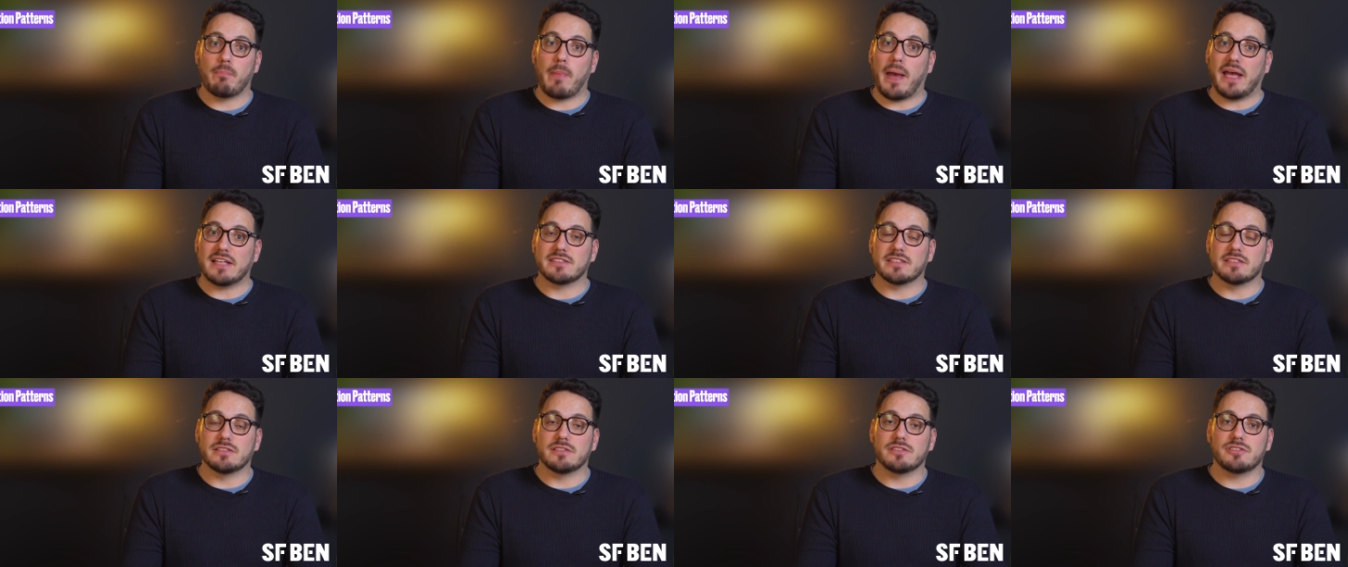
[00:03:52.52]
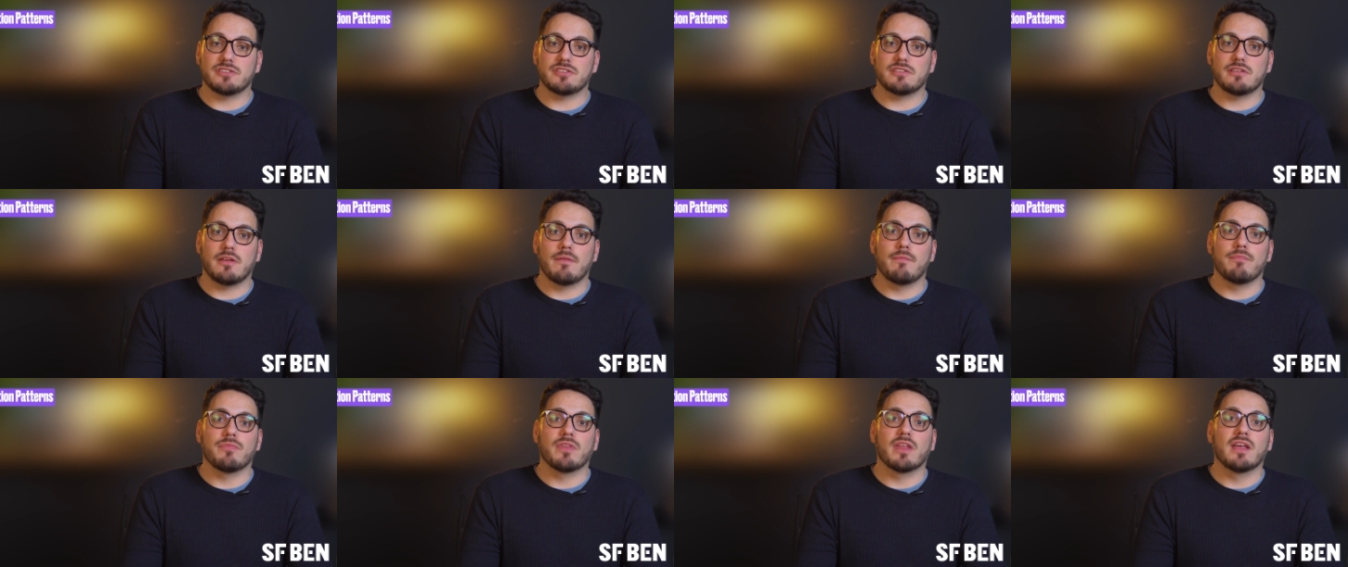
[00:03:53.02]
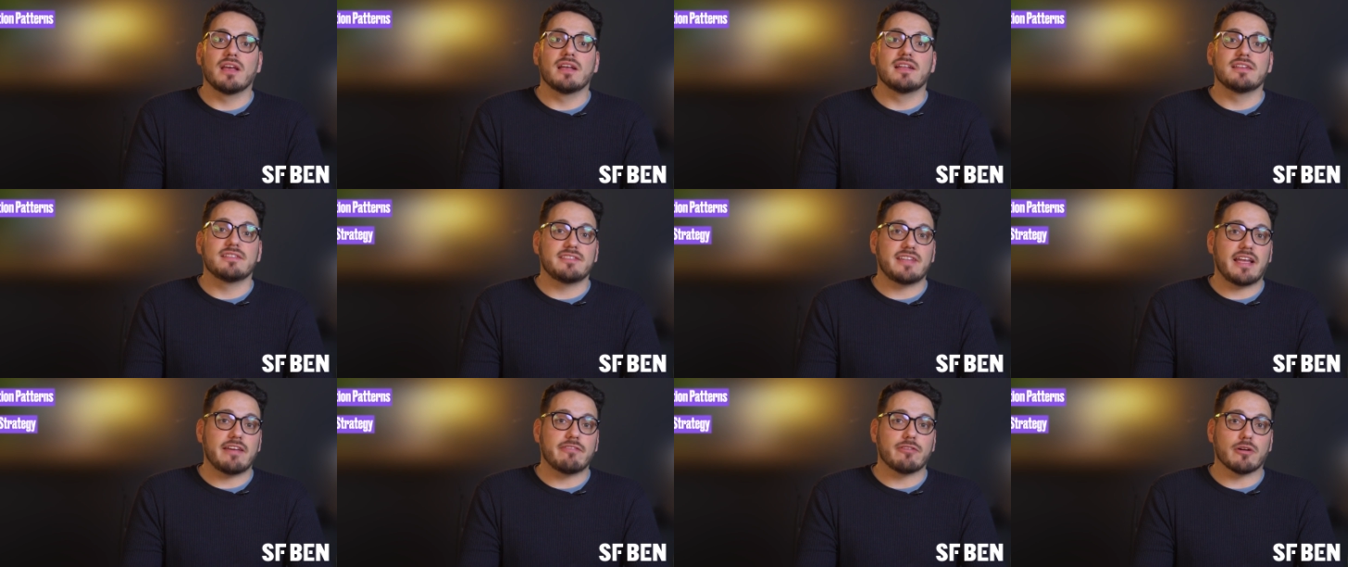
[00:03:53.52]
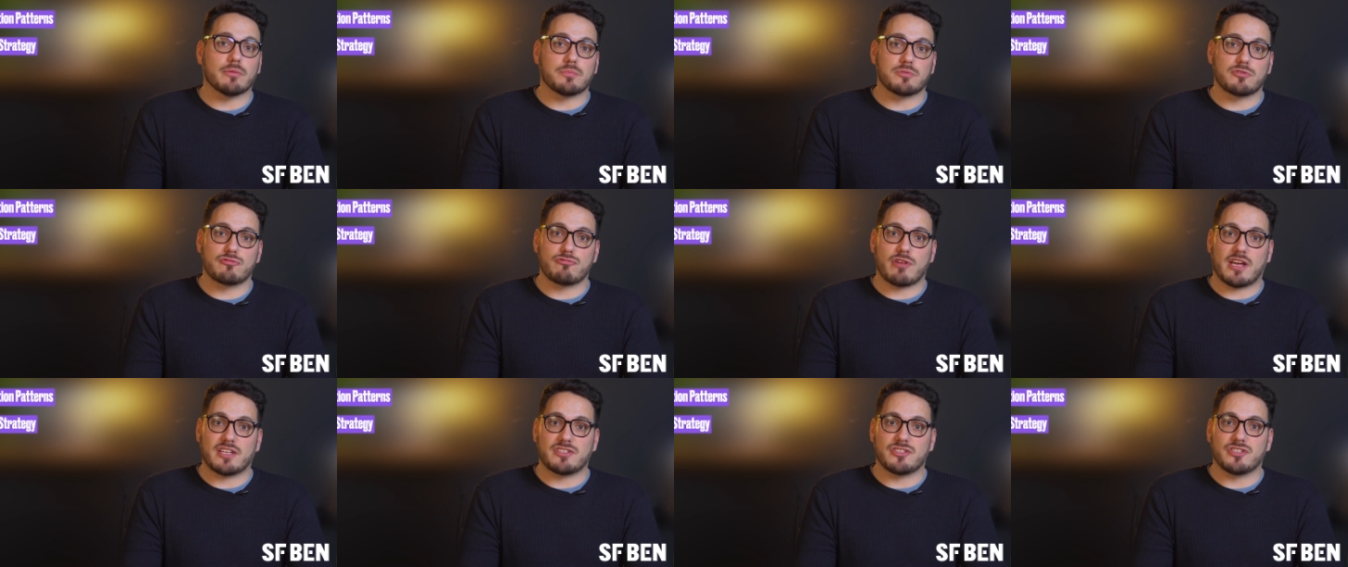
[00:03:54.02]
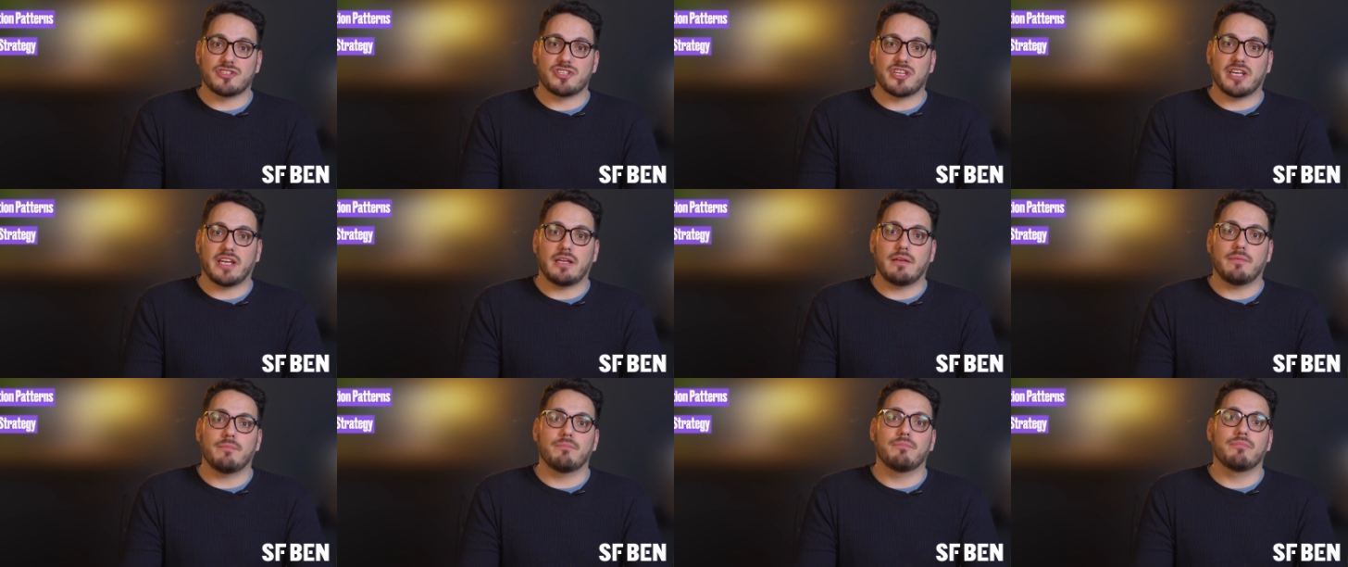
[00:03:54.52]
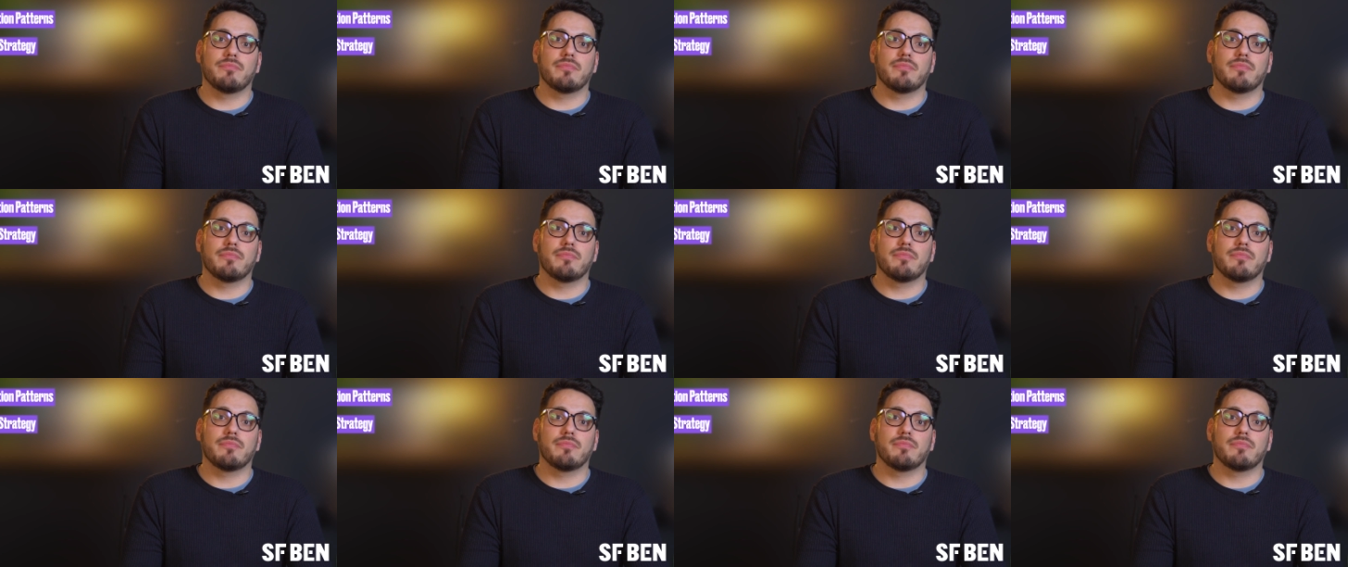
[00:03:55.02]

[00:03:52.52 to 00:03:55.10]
patterns, DevOps strategy,